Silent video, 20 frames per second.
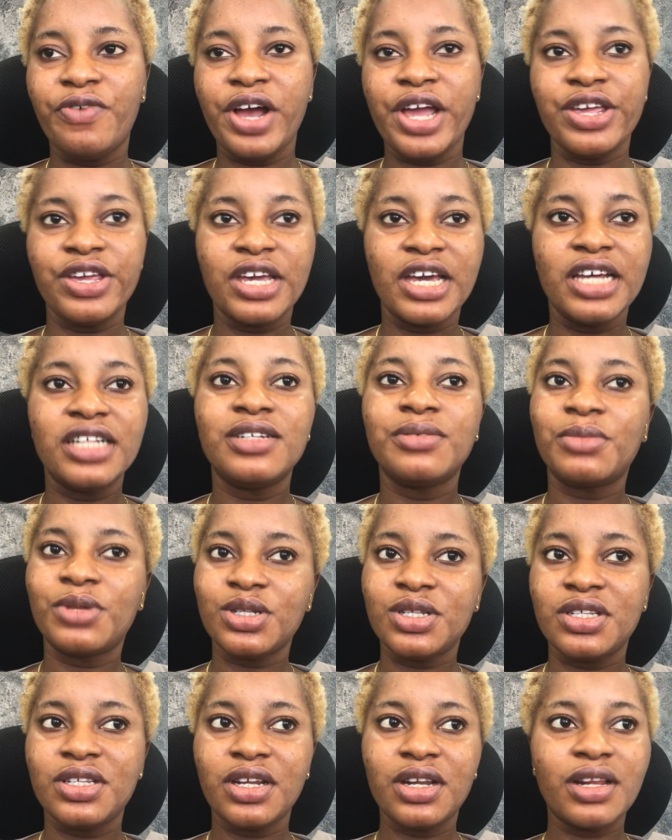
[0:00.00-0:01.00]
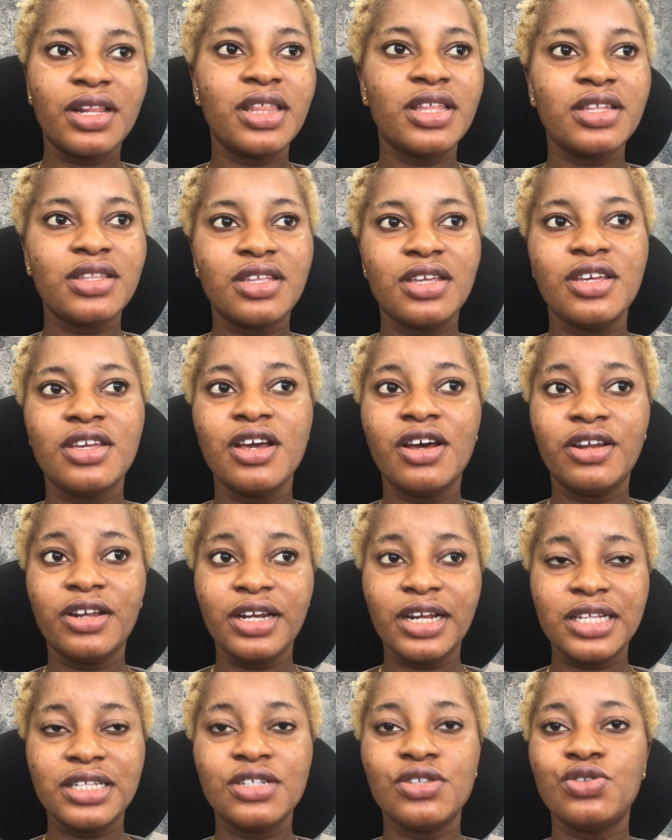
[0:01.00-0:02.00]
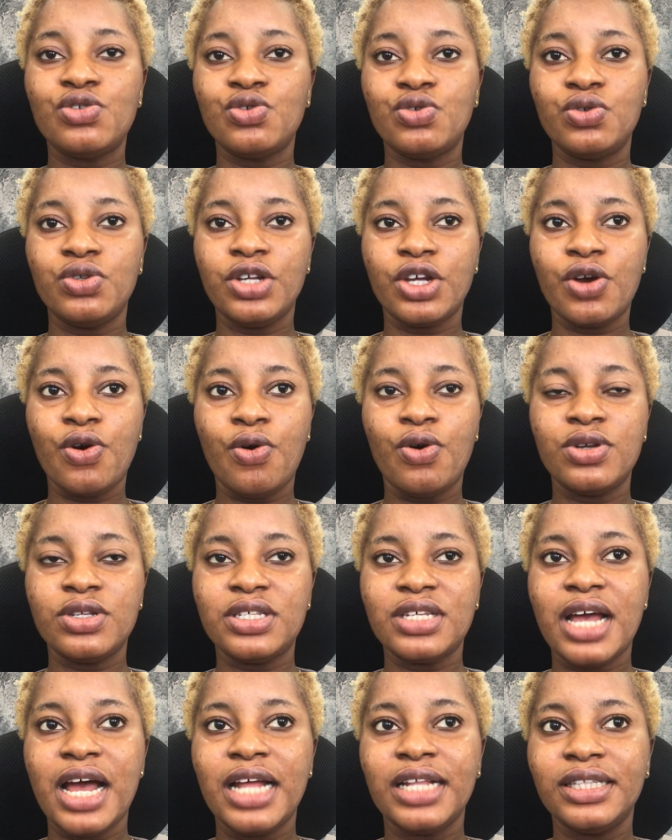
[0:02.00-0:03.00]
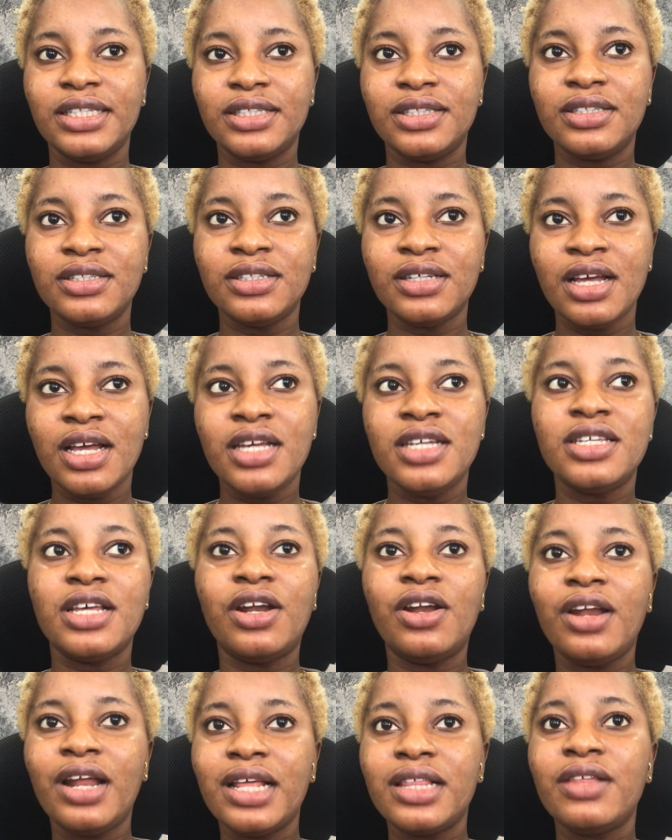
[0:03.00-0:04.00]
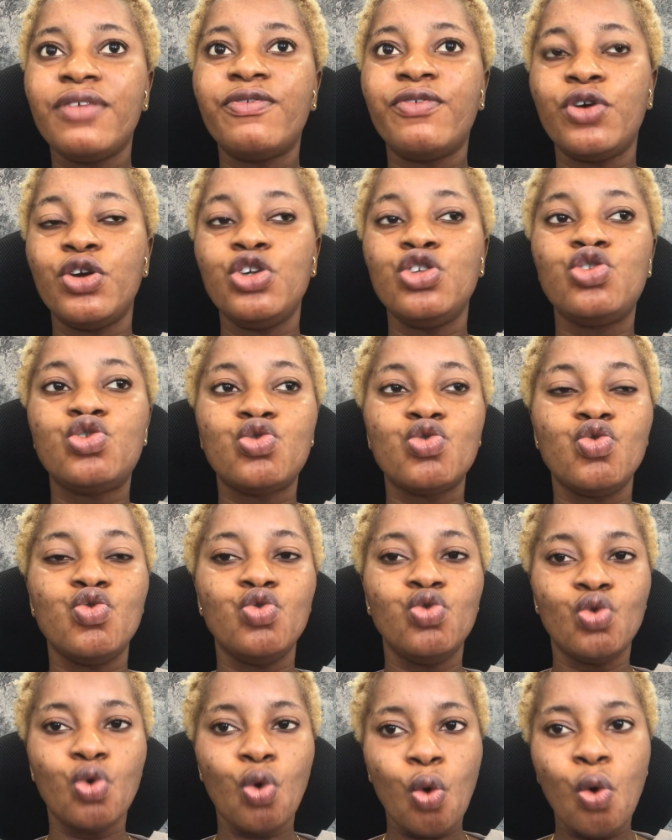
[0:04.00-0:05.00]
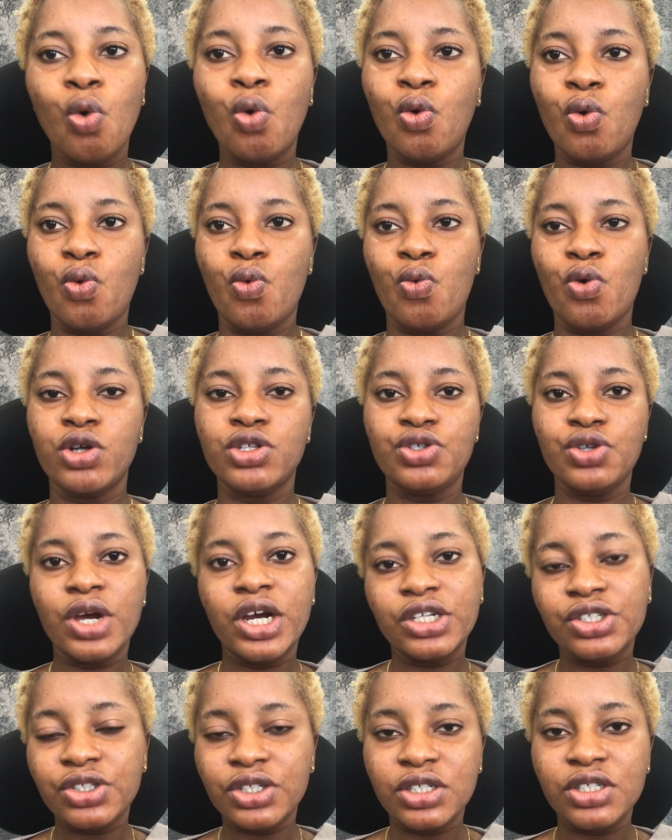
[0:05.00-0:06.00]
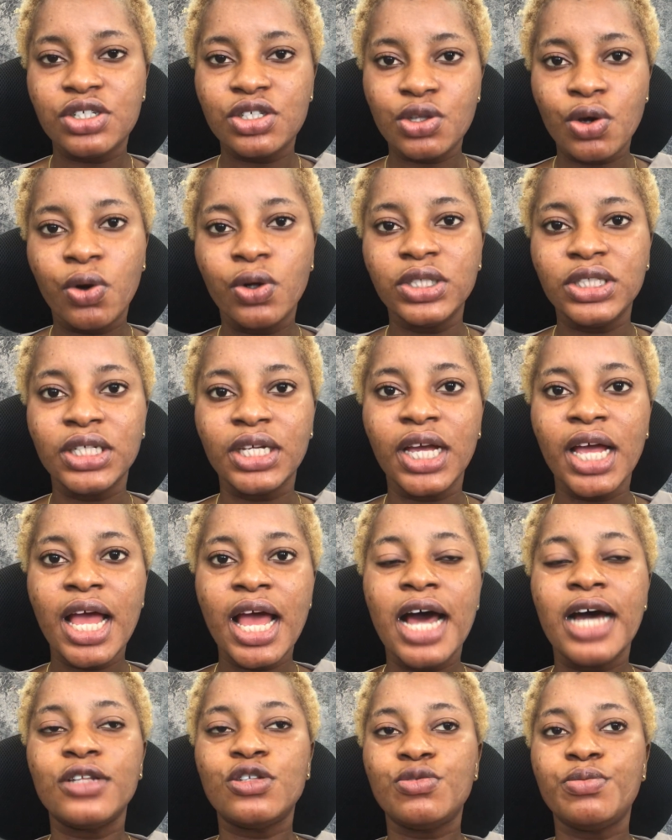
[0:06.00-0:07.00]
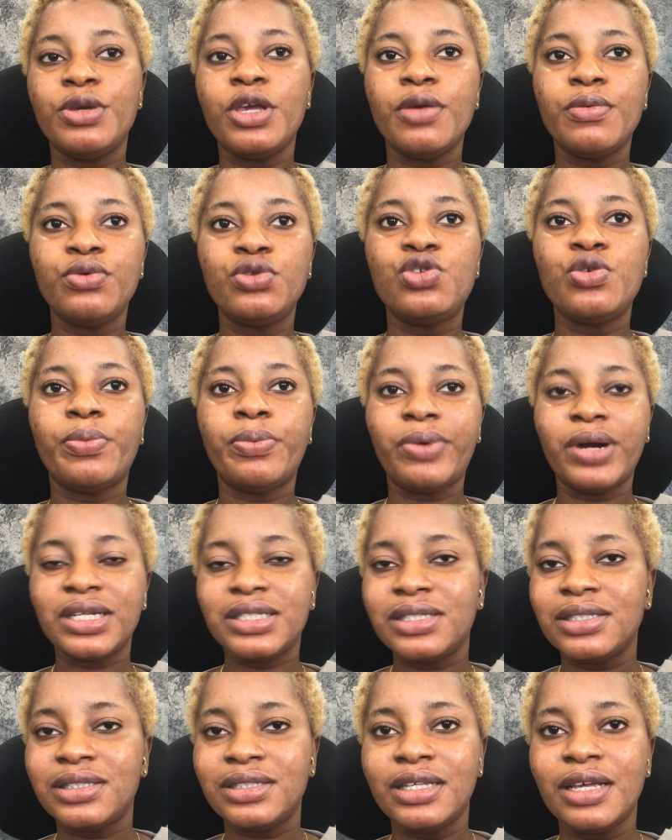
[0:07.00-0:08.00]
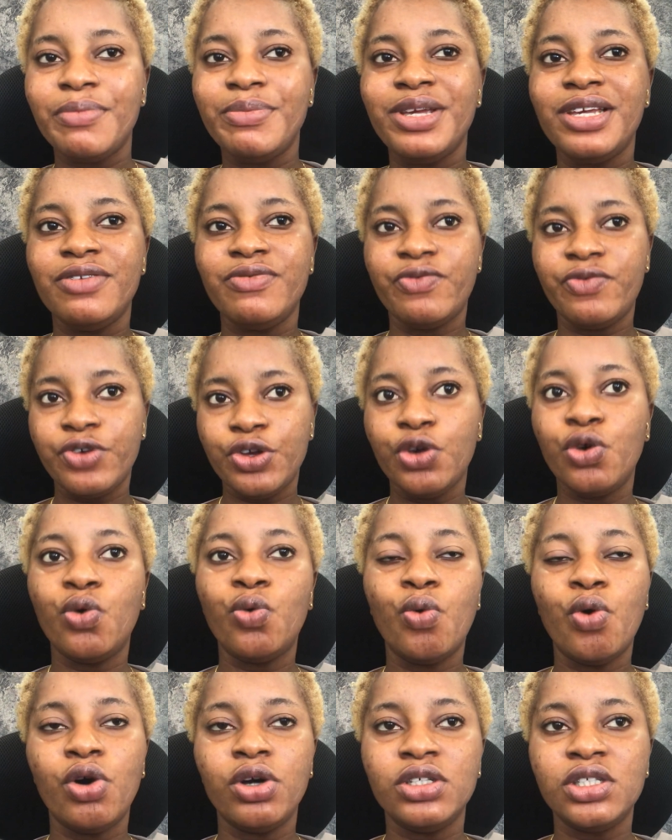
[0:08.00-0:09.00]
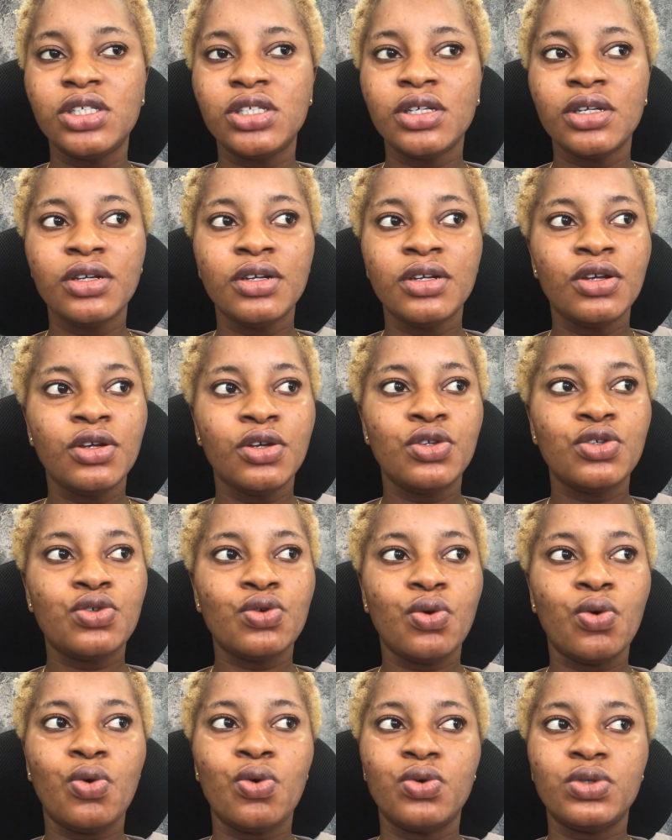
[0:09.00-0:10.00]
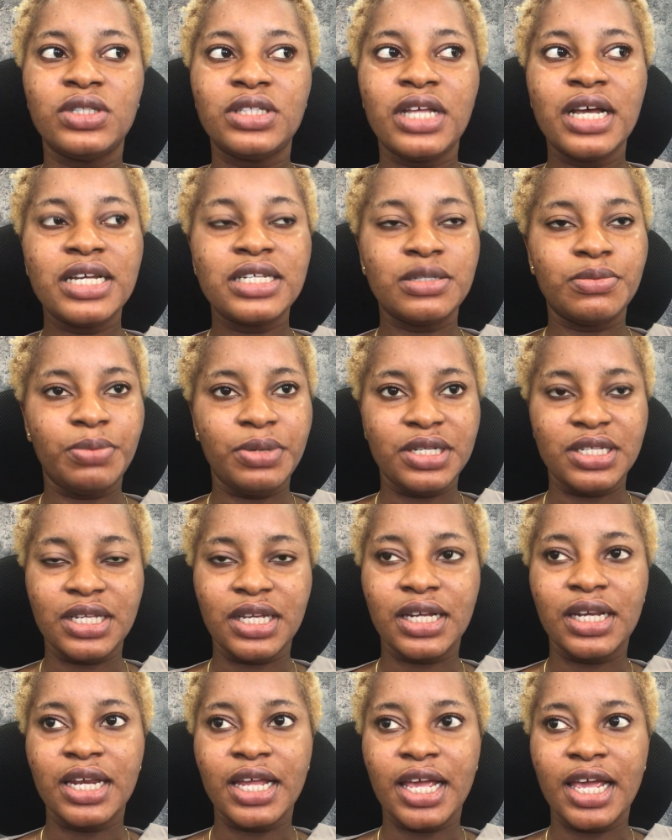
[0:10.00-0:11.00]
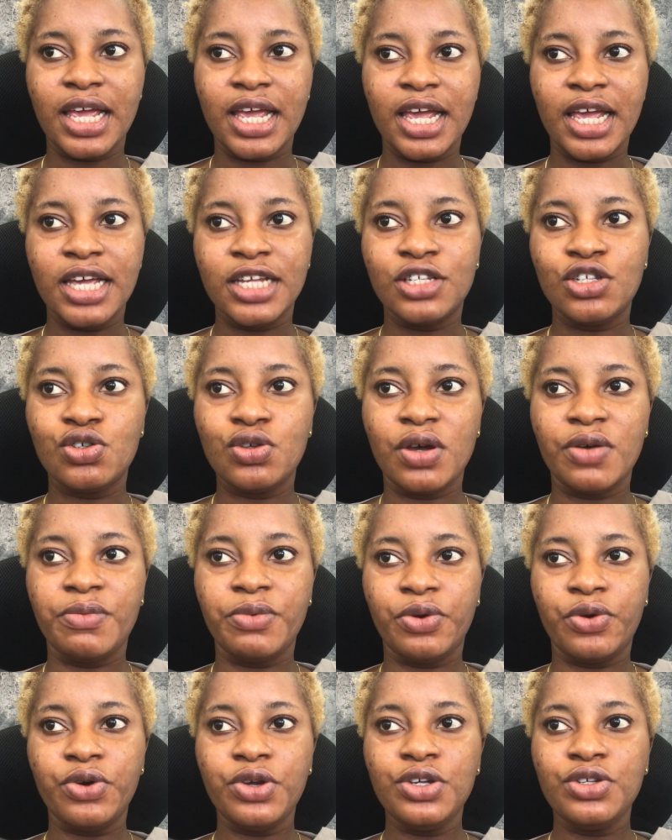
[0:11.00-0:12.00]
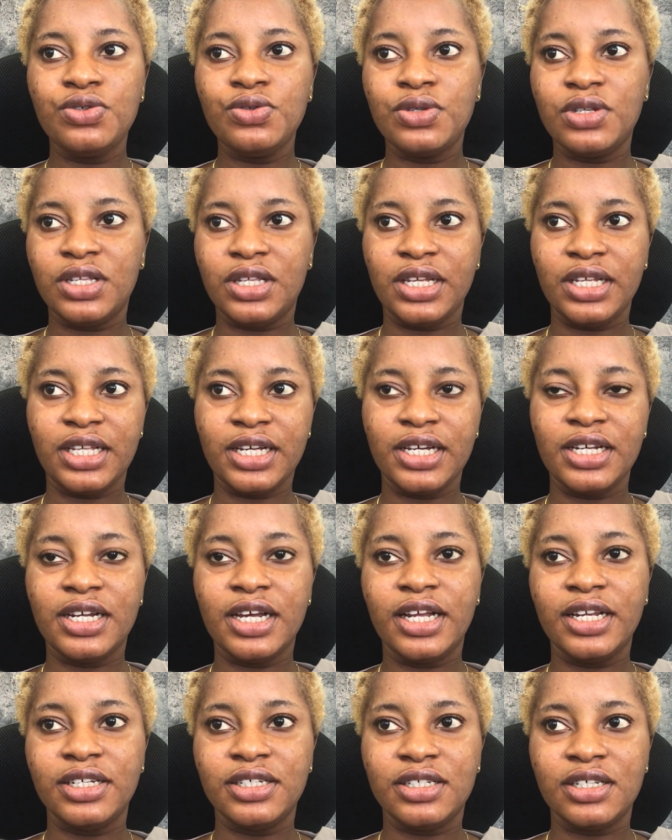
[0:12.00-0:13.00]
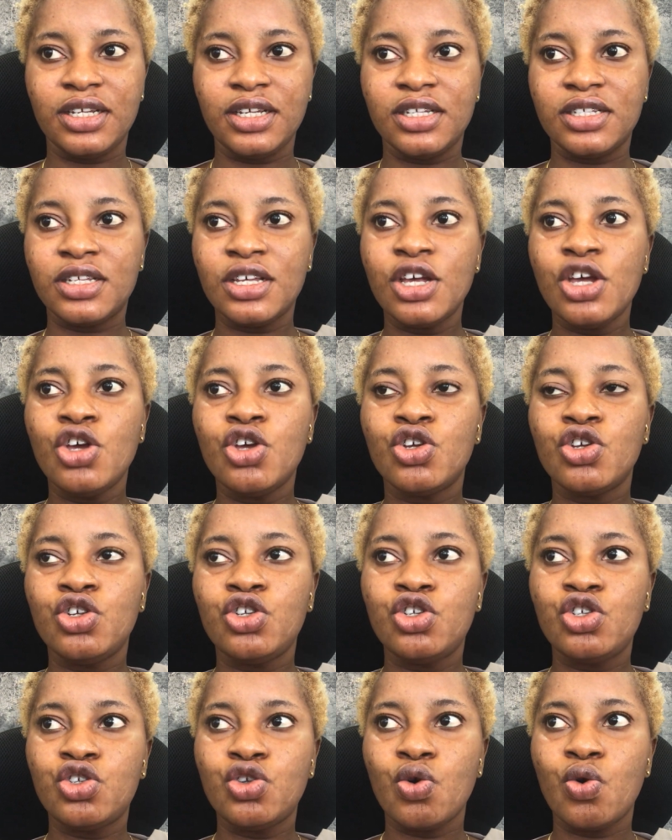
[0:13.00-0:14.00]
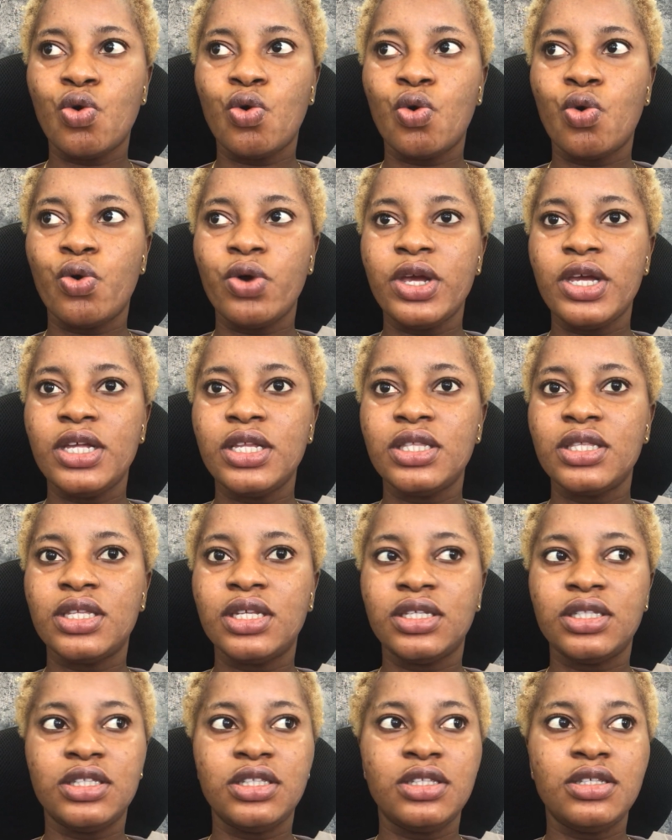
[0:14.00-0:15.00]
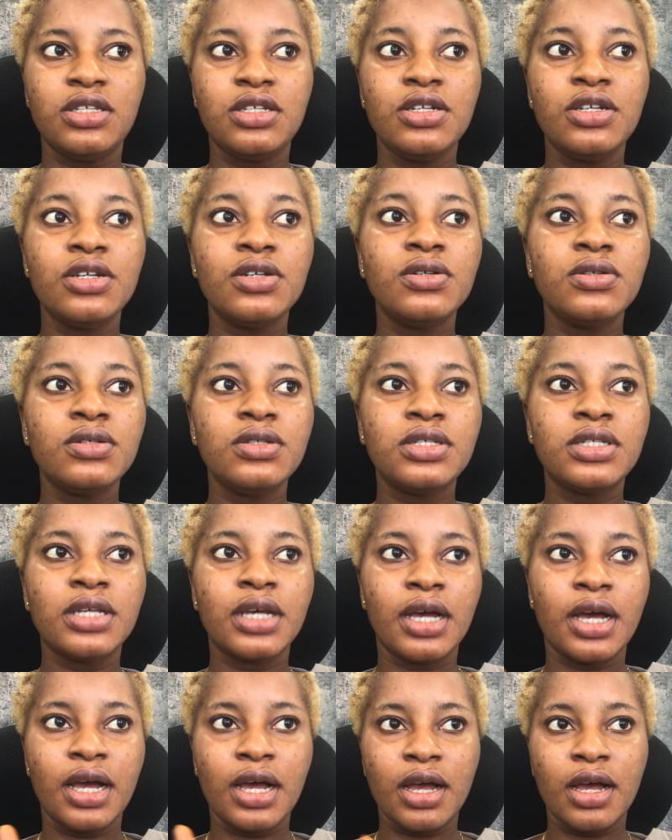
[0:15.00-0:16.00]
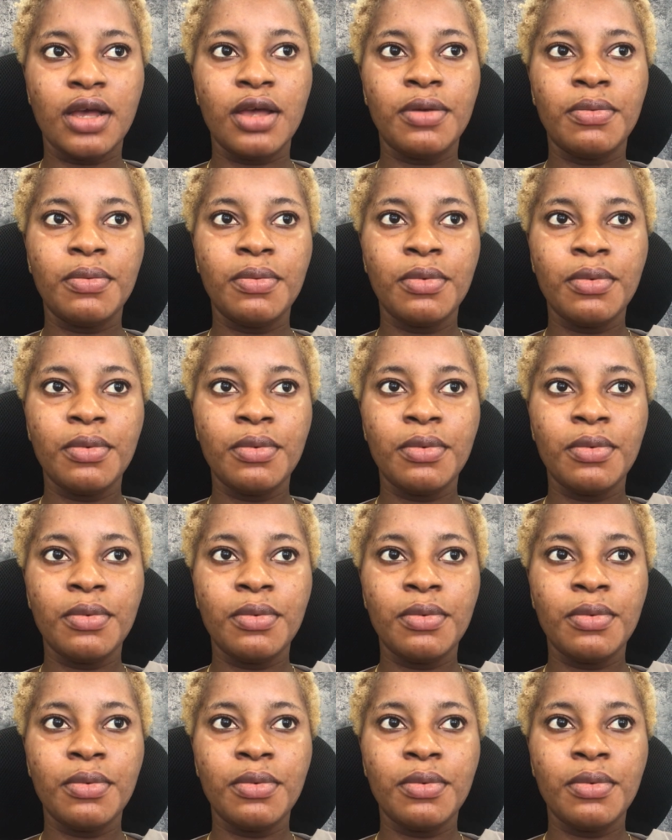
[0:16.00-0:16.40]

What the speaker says: far. You get it? Because it's another thing to do the course, and another thing for you to know what you actually study and to be able to practice them in real world. So that's basically it. So I'm going to the data analysis. So in due time,